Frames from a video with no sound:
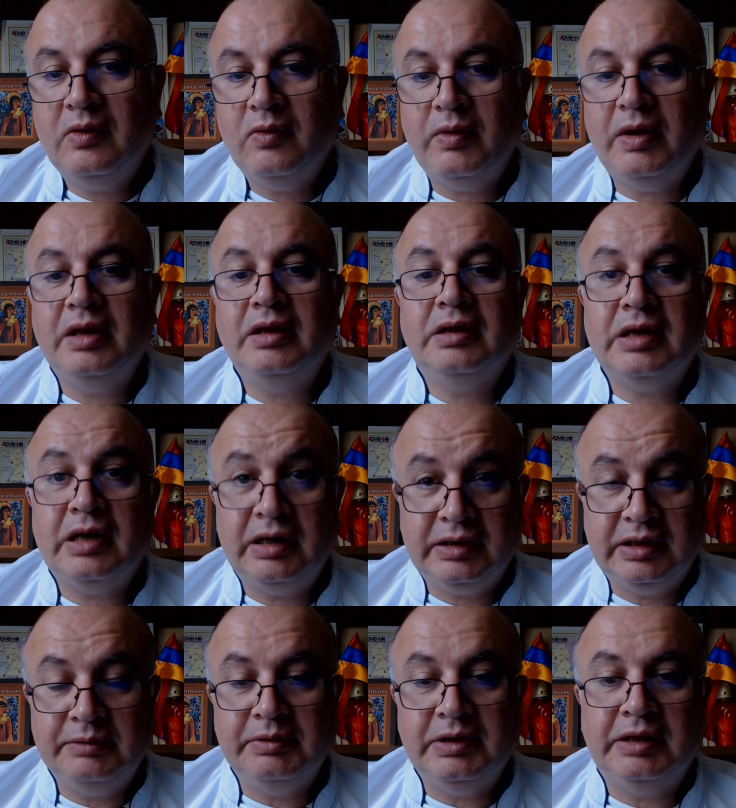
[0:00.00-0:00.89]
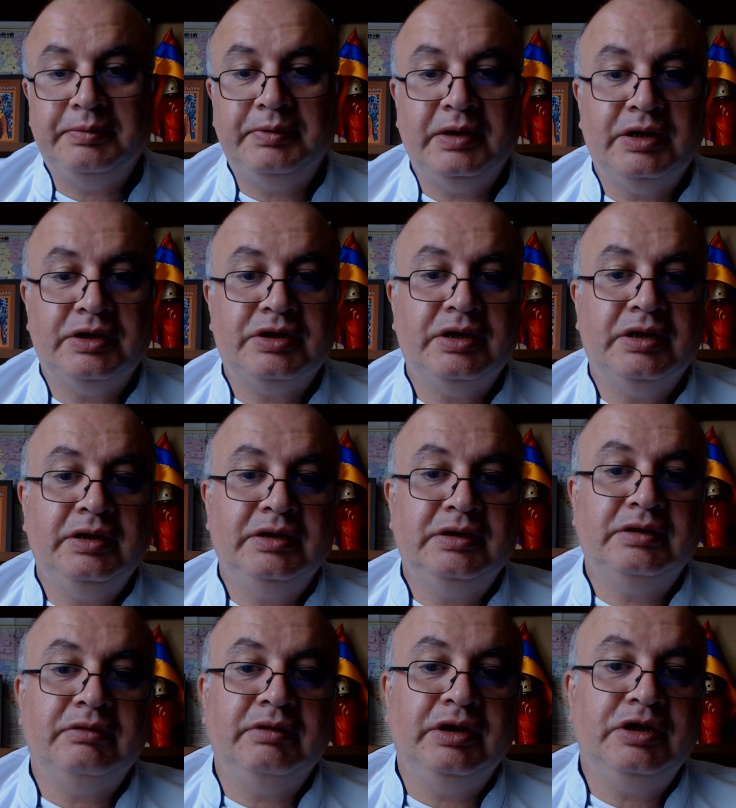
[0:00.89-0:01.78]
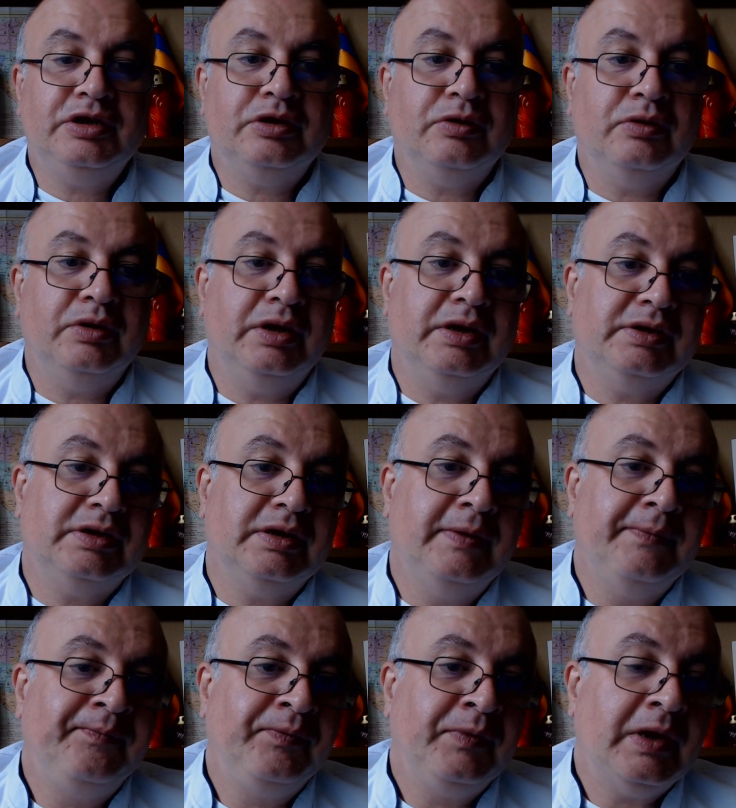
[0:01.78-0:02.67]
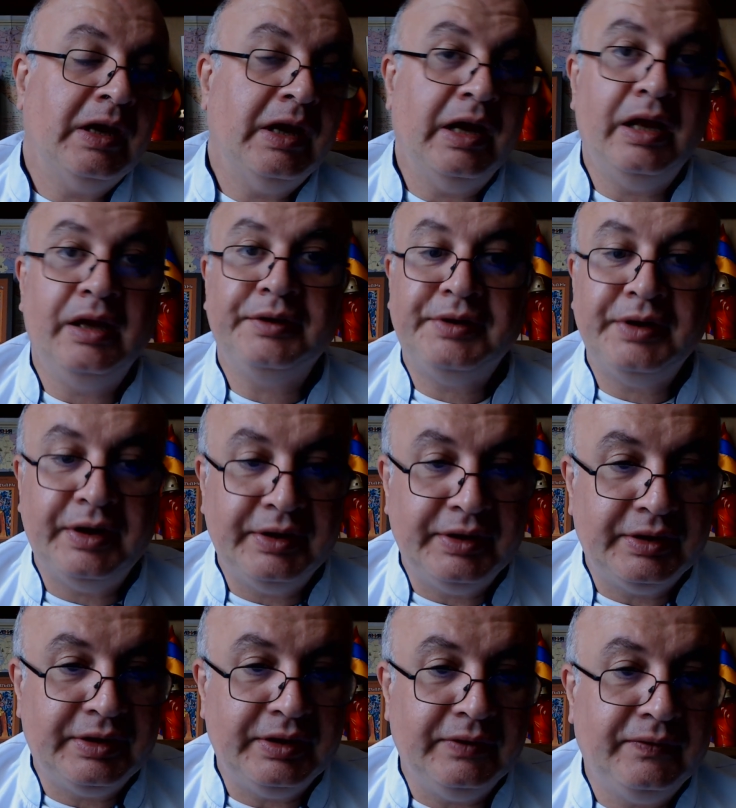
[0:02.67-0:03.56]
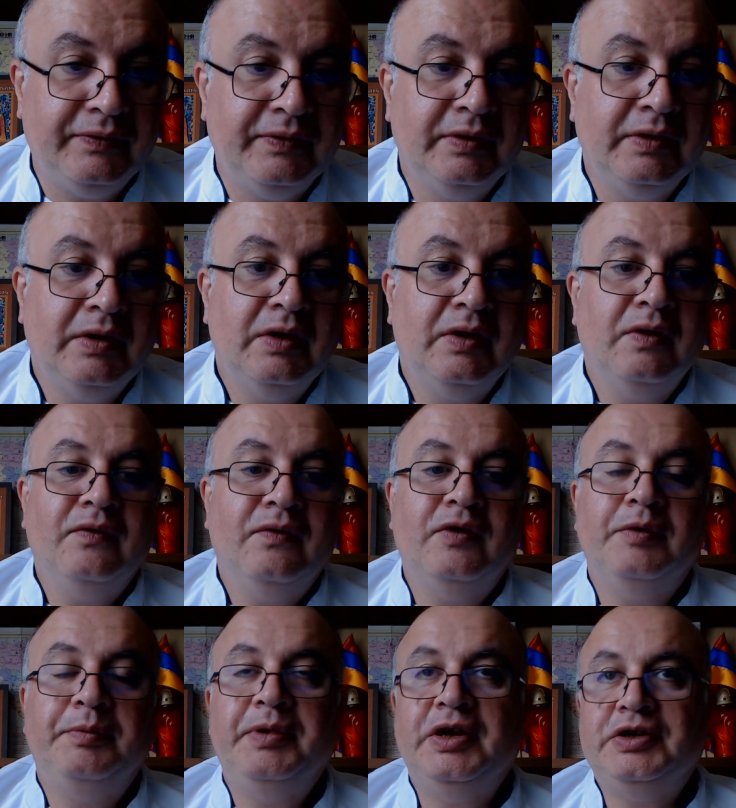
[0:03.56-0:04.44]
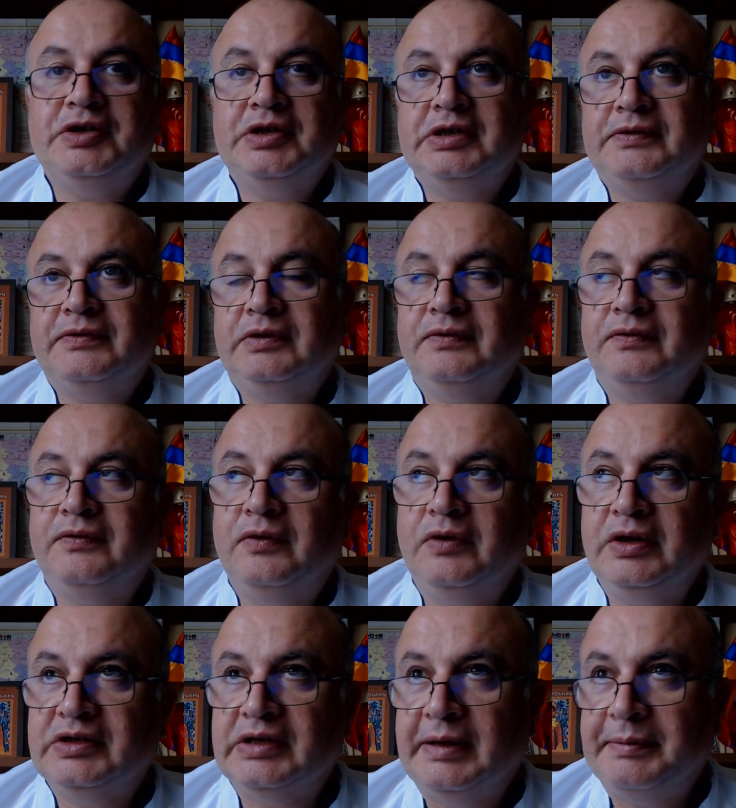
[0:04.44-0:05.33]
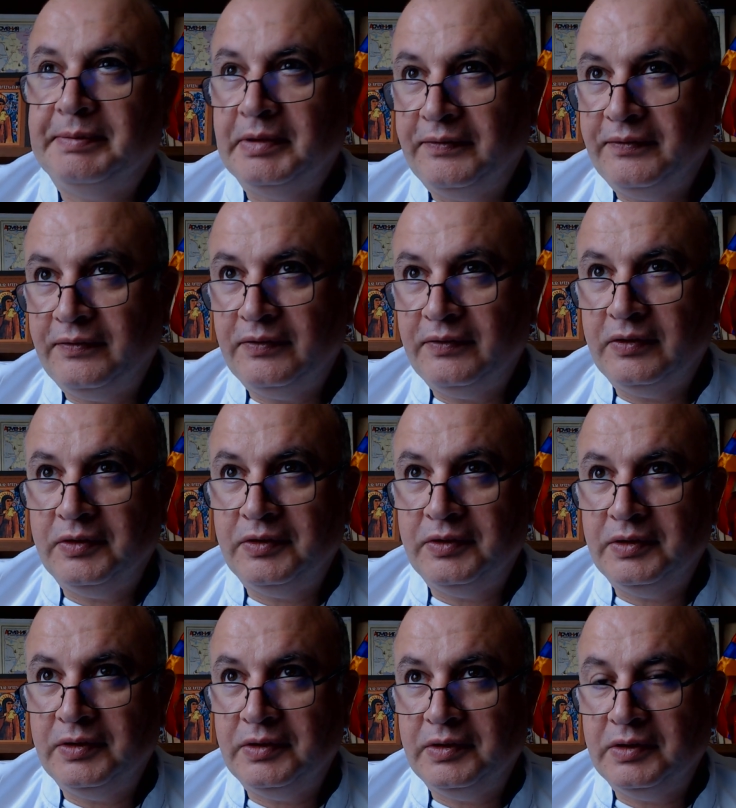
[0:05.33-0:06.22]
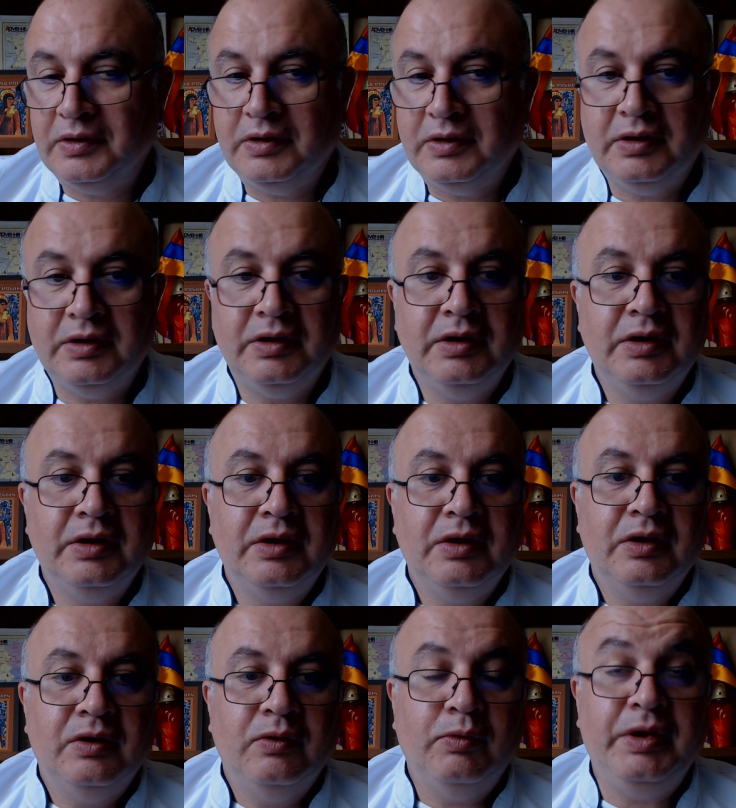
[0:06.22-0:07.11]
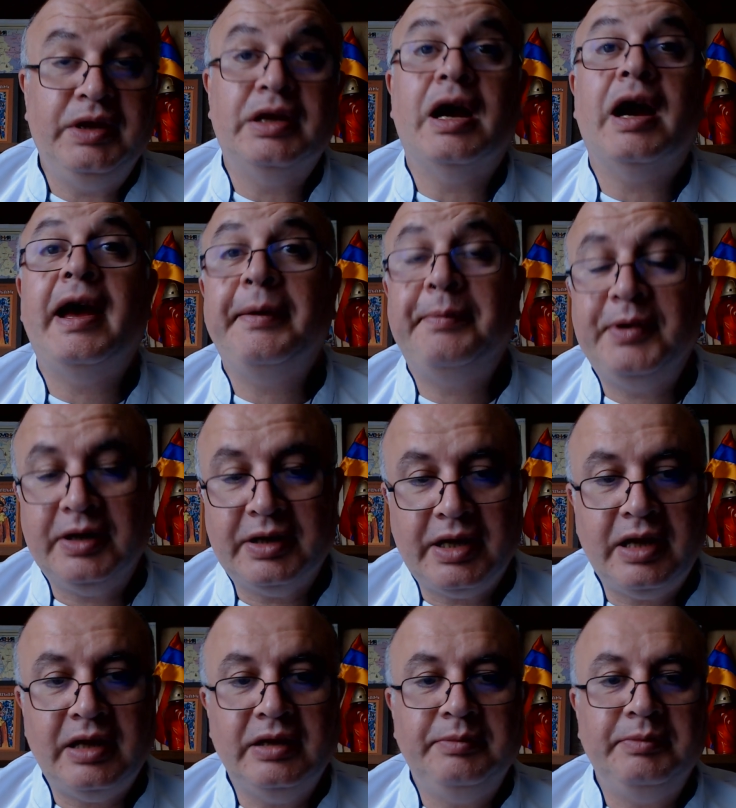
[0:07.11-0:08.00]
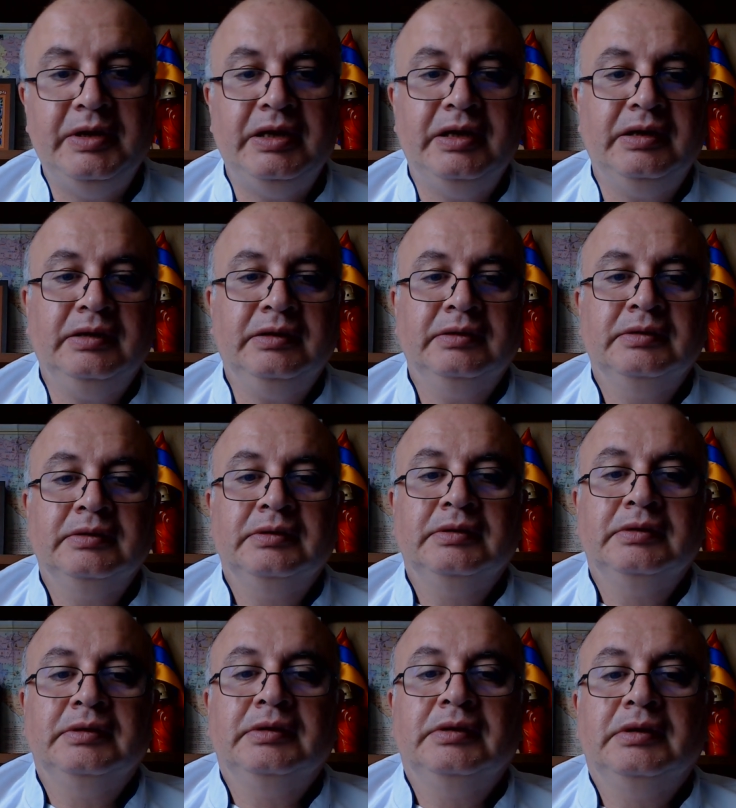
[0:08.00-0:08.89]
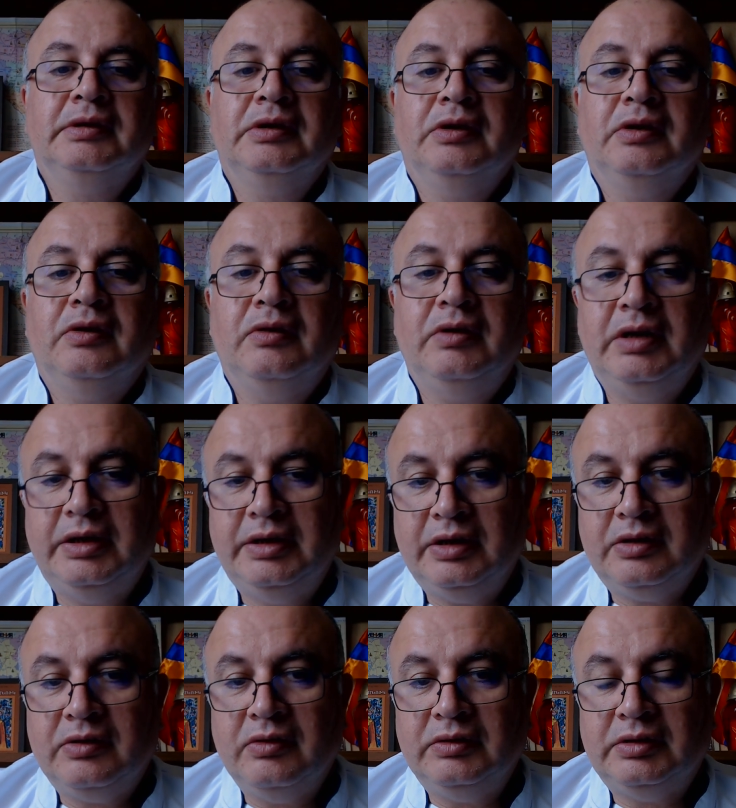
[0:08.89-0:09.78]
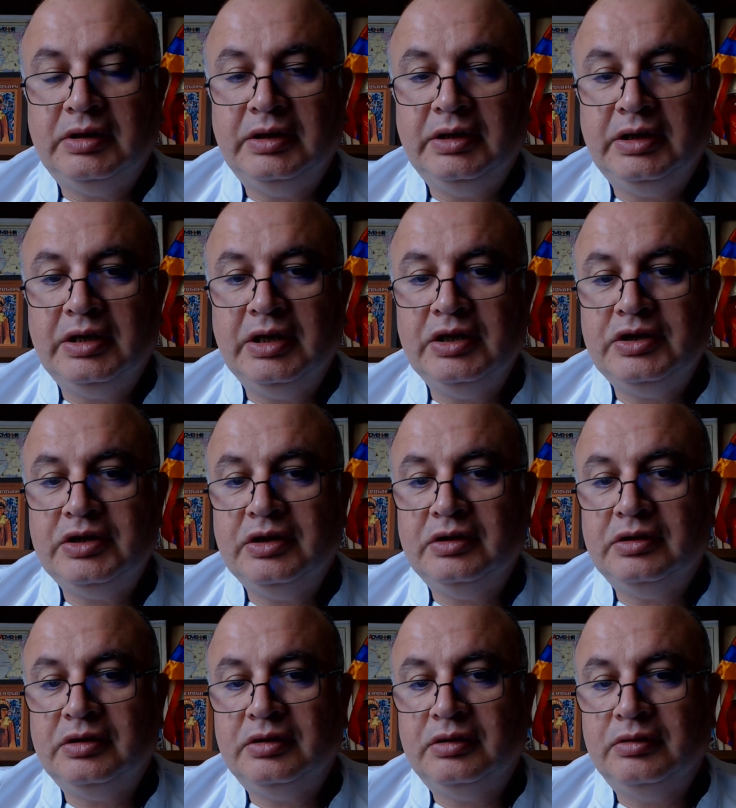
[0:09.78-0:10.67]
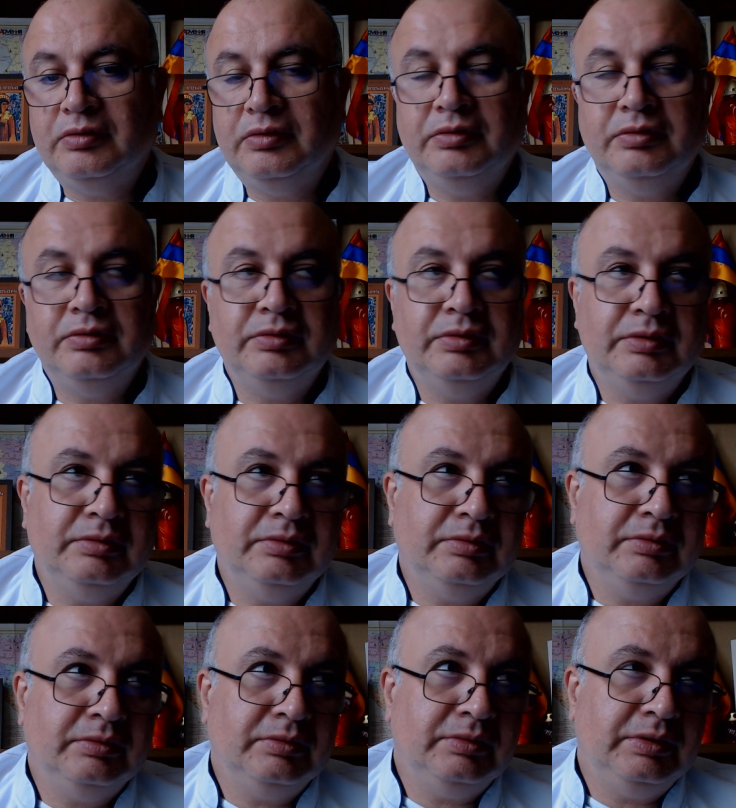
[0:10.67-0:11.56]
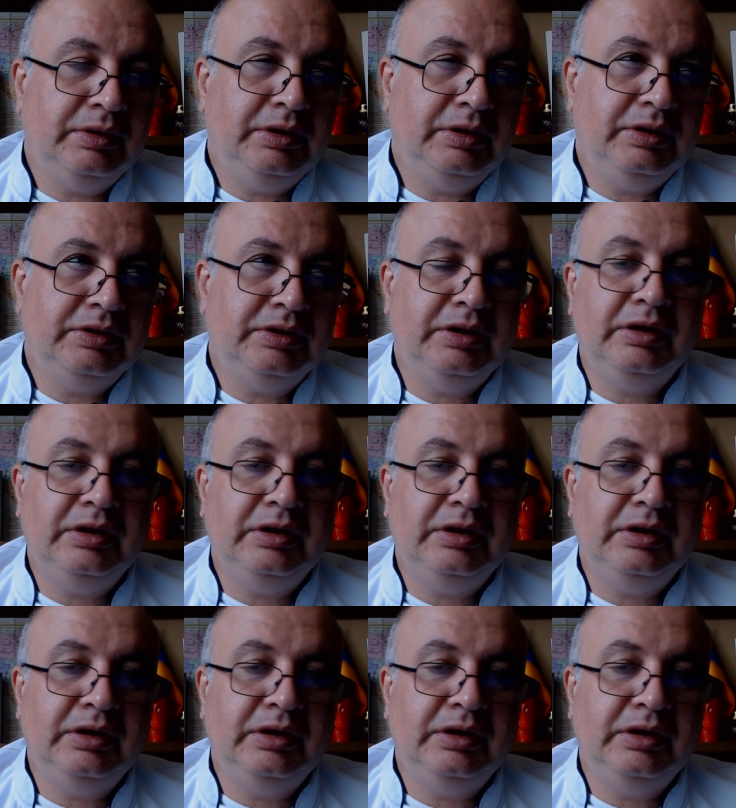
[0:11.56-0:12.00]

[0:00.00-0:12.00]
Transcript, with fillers: when target blood pressure is reached or as alternative for patients with, for example, for uh, with hyperkalemia or other contraindications to uh, ACE